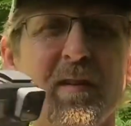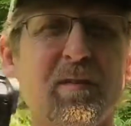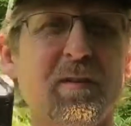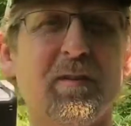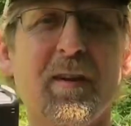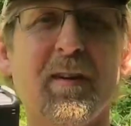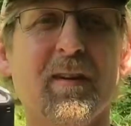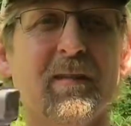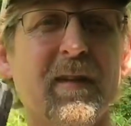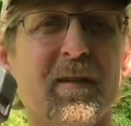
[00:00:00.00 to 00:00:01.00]
dust and
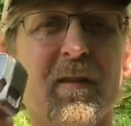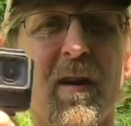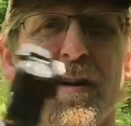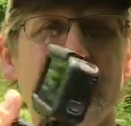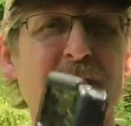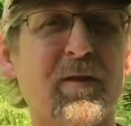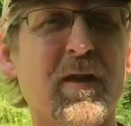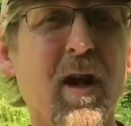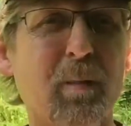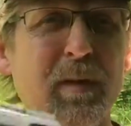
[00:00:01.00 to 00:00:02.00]
dirt in the garage, in the
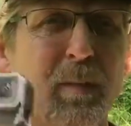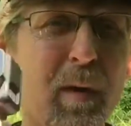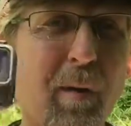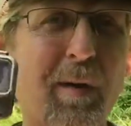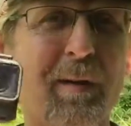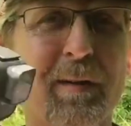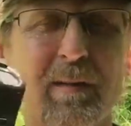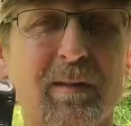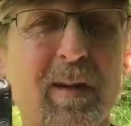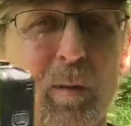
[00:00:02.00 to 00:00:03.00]
shop, in the barn,
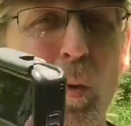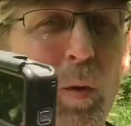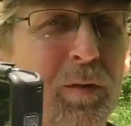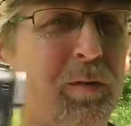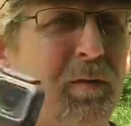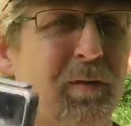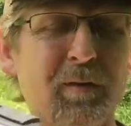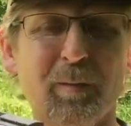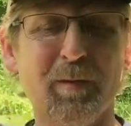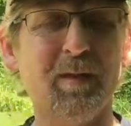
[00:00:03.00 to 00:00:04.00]
around horses or
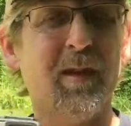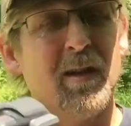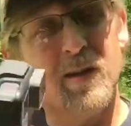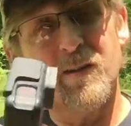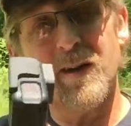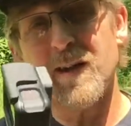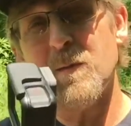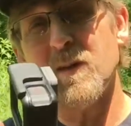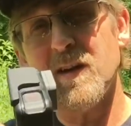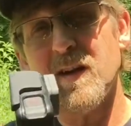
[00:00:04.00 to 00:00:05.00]
something. Great
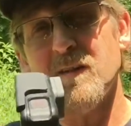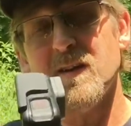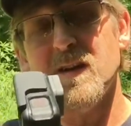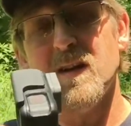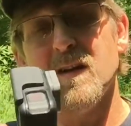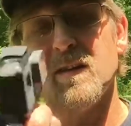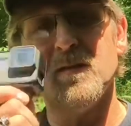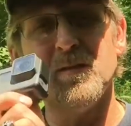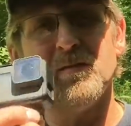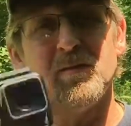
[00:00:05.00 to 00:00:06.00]
camera to have
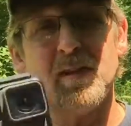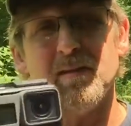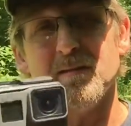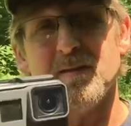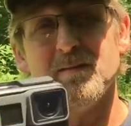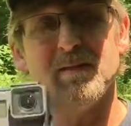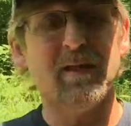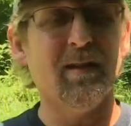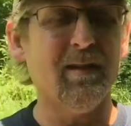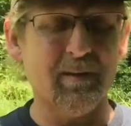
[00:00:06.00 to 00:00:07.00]
because it's sealed.
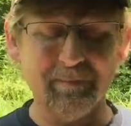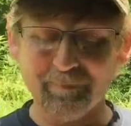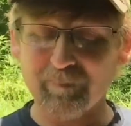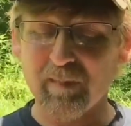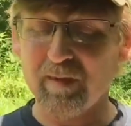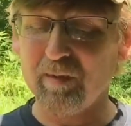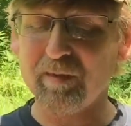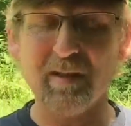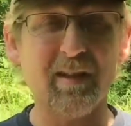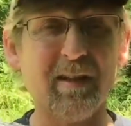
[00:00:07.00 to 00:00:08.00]
You know,
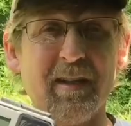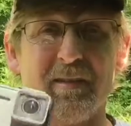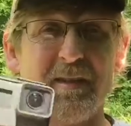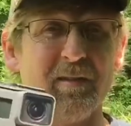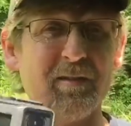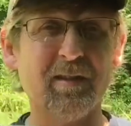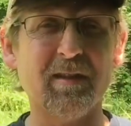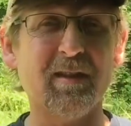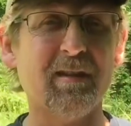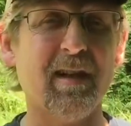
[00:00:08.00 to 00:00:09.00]
you're not going to get dust in
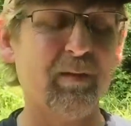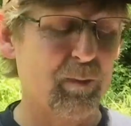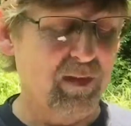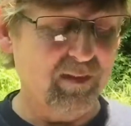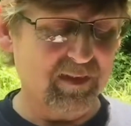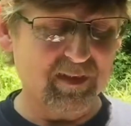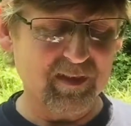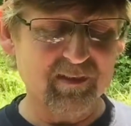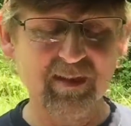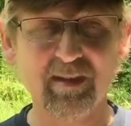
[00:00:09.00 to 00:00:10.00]
there, have to be getting
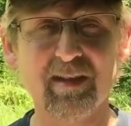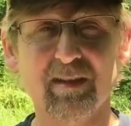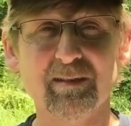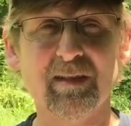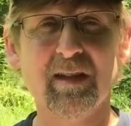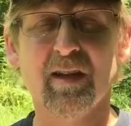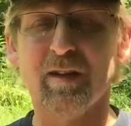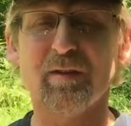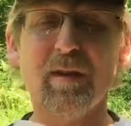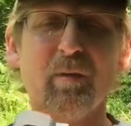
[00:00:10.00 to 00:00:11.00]
it cleaned out.
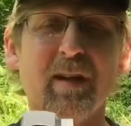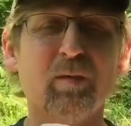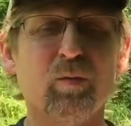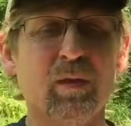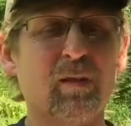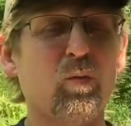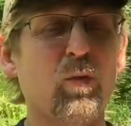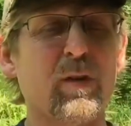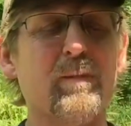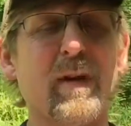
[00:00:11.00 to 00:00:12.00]
So anyway, that's
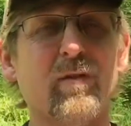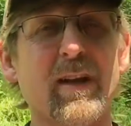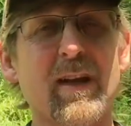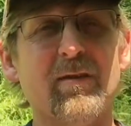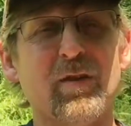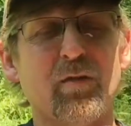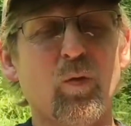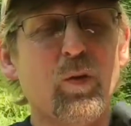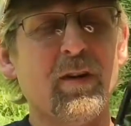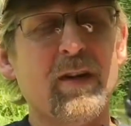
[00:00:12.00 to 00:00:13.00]
what the metal case is
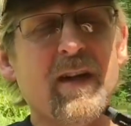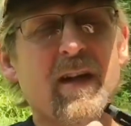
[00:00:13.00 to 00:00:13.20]
for.